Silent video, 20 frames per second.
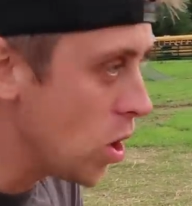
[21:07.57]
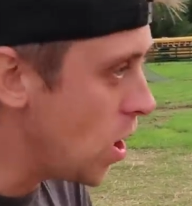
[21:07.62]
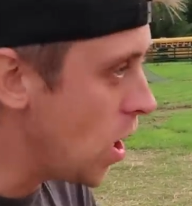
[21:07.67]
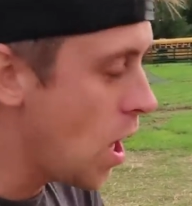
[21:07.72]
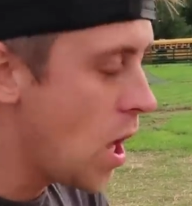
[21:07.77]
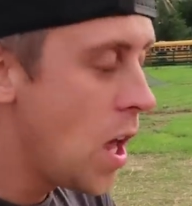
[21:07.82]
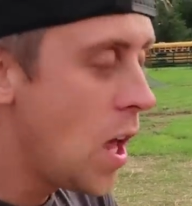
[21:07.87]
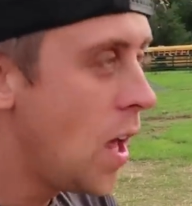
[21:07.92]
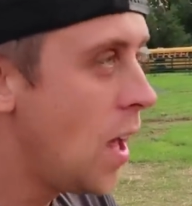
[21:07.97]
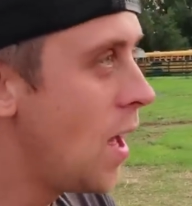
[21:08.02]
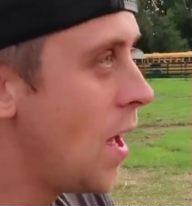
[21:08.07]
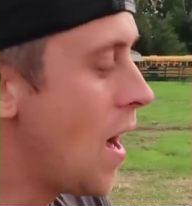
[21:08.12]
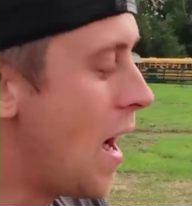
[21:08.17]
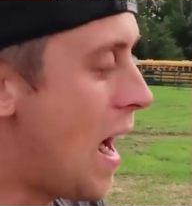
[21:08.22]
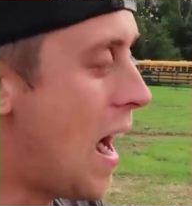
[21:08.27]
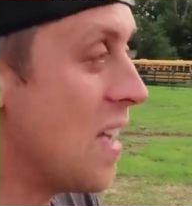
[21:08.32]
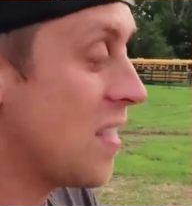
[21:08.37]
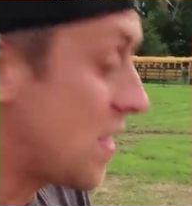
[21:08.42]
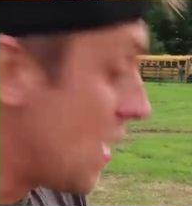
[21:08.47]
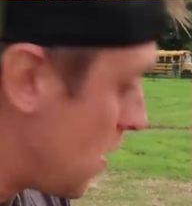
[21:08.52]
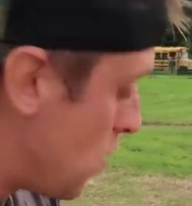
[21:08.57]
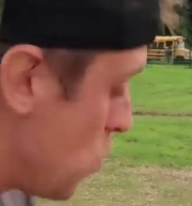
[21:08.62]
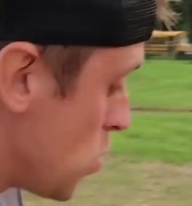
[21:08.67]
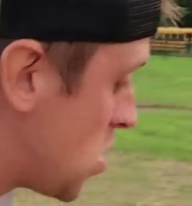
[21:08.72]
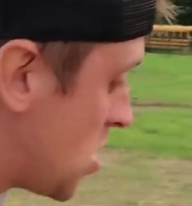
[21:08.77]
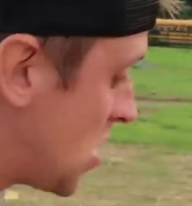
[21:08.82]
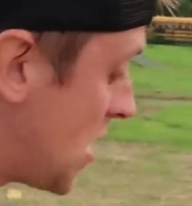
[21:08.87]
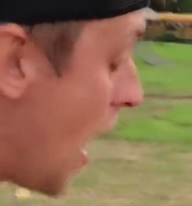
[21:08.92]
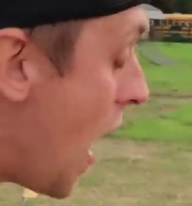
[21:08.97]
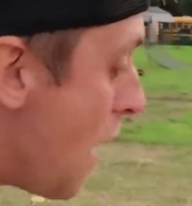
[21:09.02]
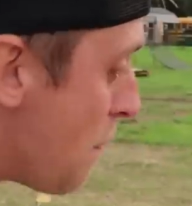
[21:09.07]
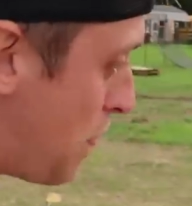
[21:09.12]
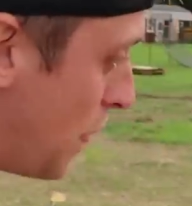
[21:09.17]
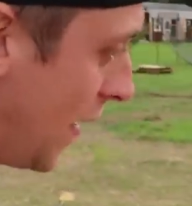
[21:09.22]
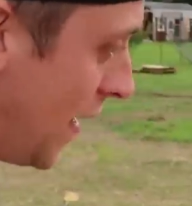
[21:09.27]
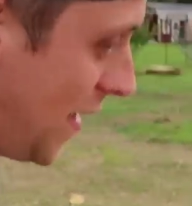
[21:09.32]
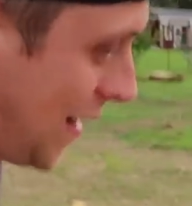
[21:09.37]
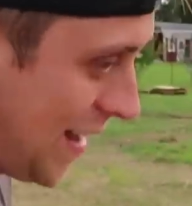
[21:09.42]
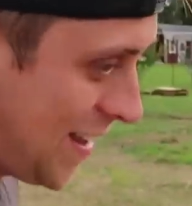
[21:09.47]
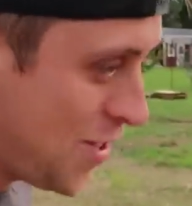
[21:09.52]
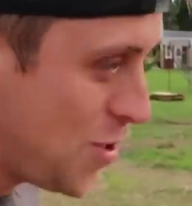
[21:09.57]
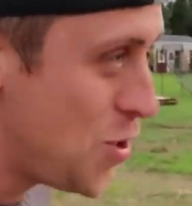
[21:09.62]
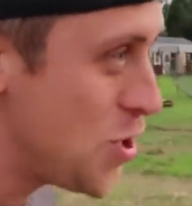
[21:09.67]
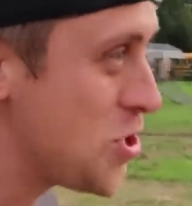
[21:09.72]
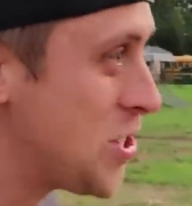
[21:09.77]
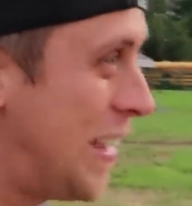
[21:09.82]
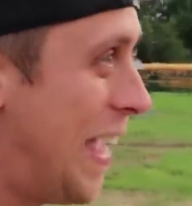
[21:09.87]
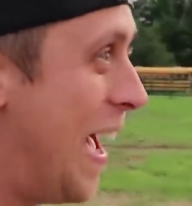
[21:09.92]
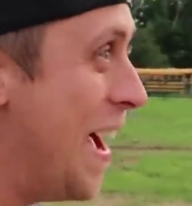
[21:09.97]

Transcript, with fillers: were, I thought you were stopping, and you just